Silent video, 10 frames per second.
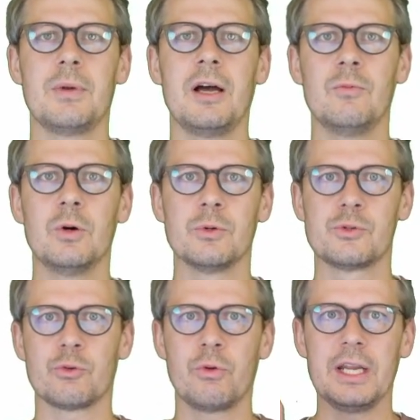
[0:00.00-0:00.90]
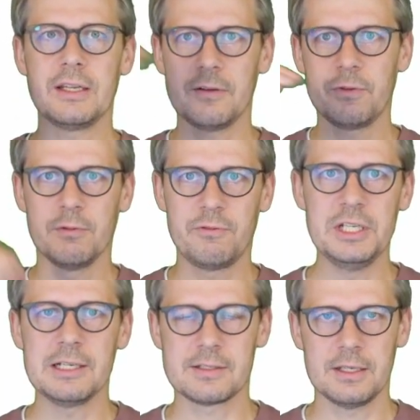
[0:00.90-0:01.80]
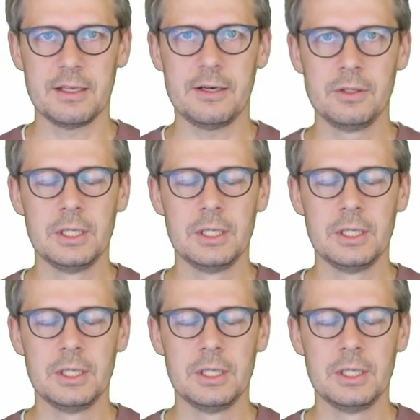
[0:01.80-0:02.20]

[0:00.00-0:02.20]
I want to create different fields in there.